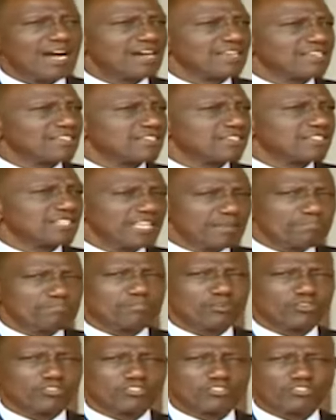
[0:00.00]
as
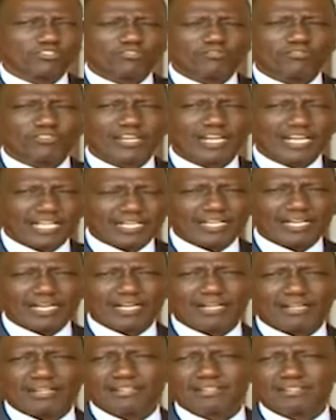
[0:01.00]
imports of
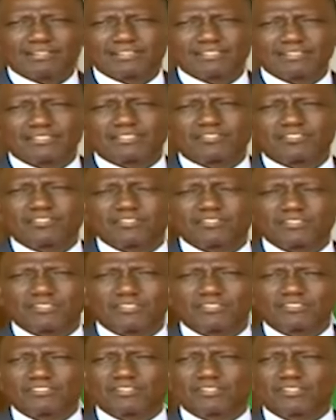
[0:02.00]
clinker
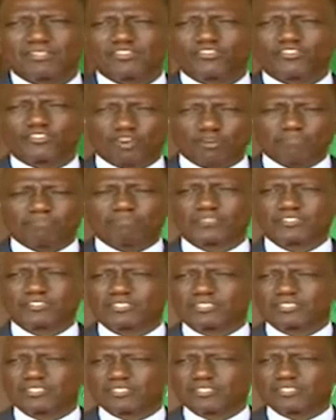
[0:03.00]

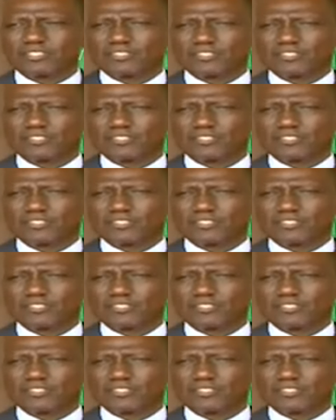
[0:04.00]
dropped.